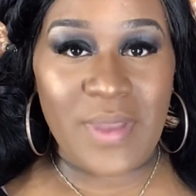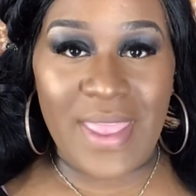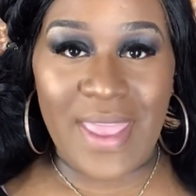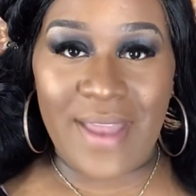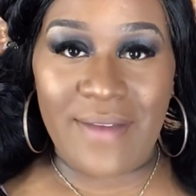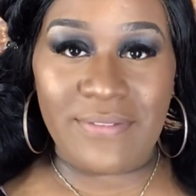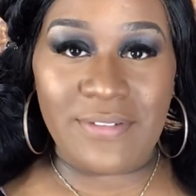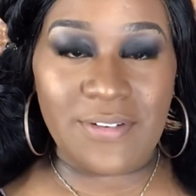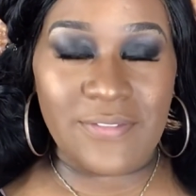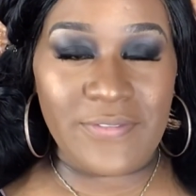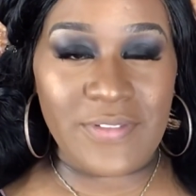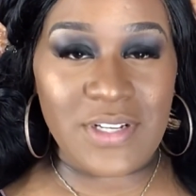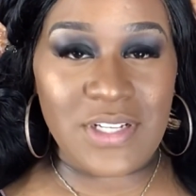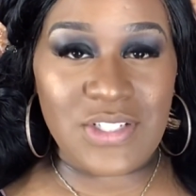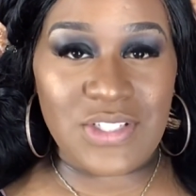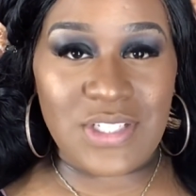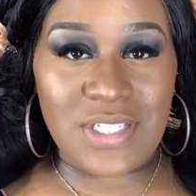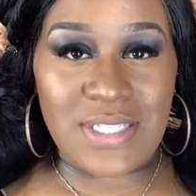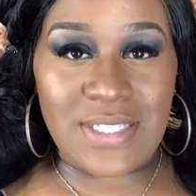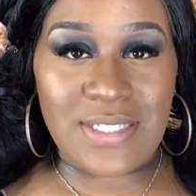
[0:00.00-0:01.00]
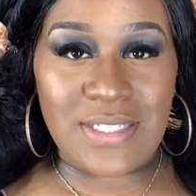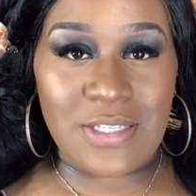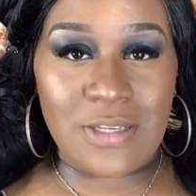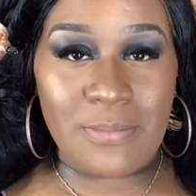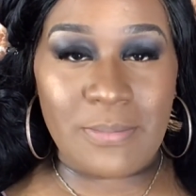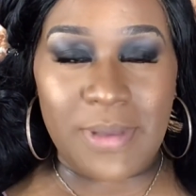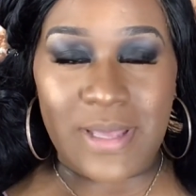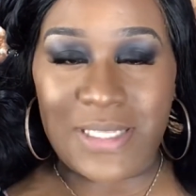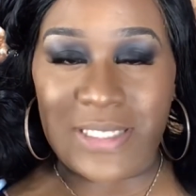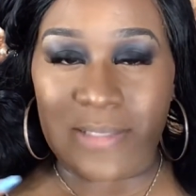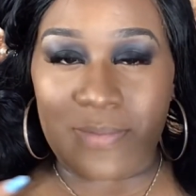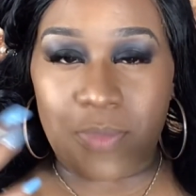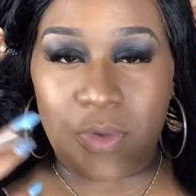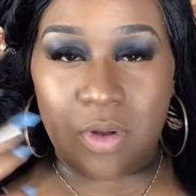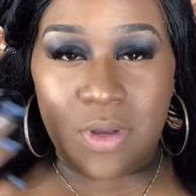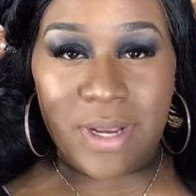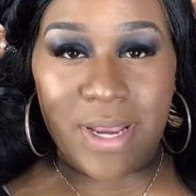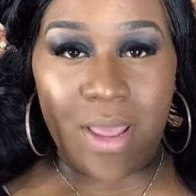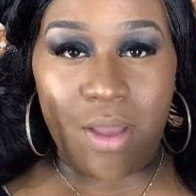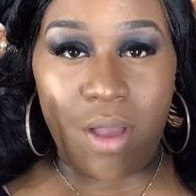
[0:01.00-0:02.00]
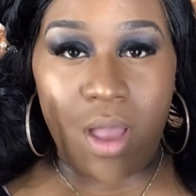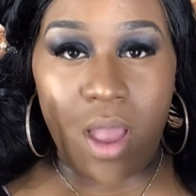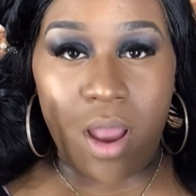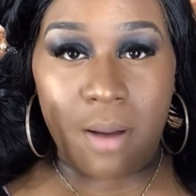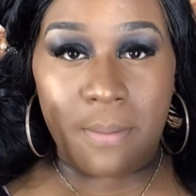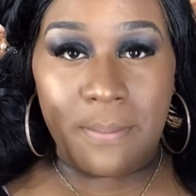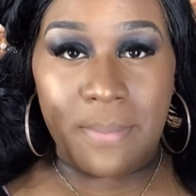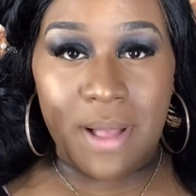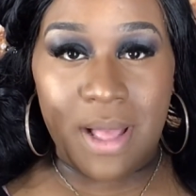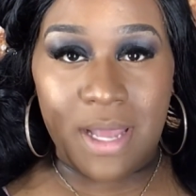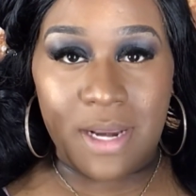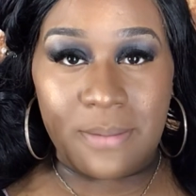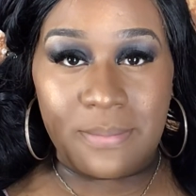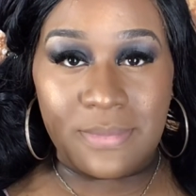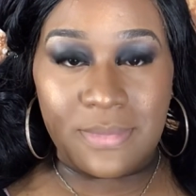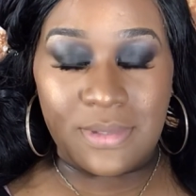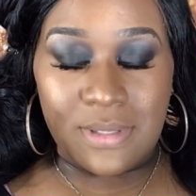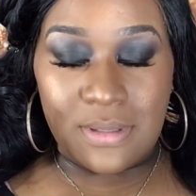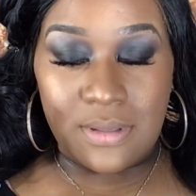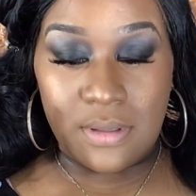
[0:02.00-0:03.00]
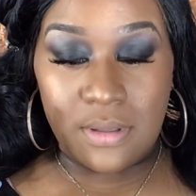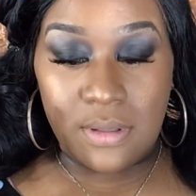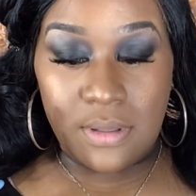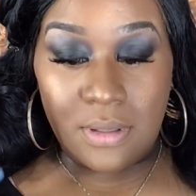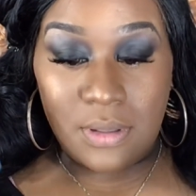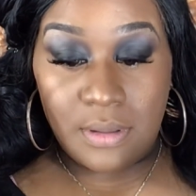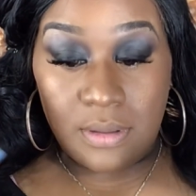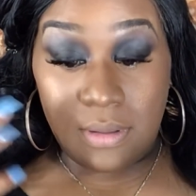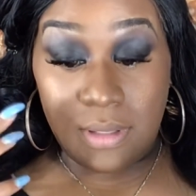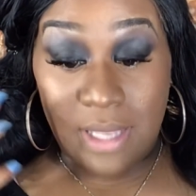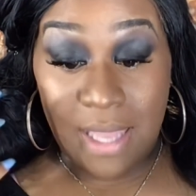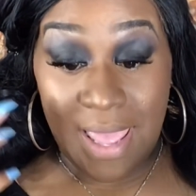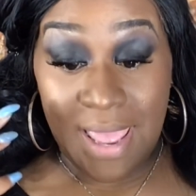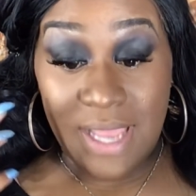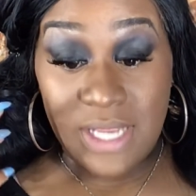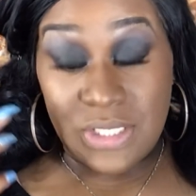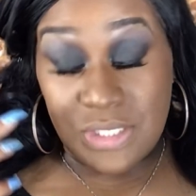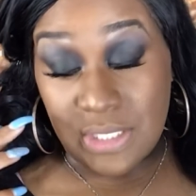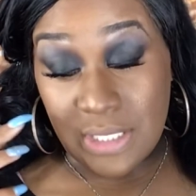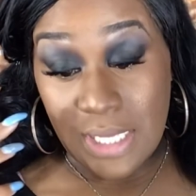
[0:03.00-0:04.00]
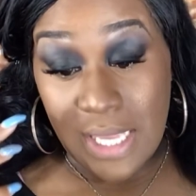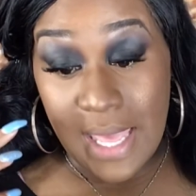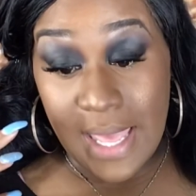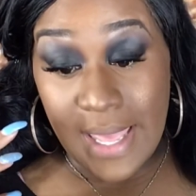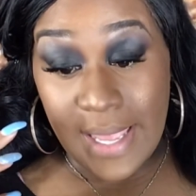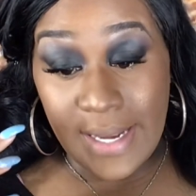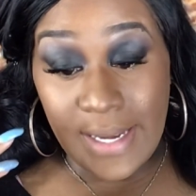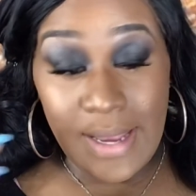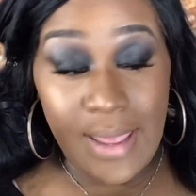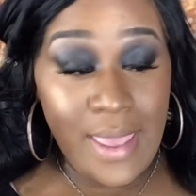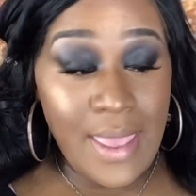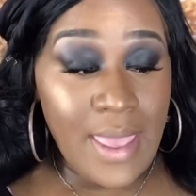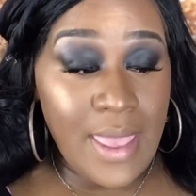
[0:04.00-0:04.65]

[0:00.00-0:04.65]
we have to finish this look by smoking out our bottom lash line,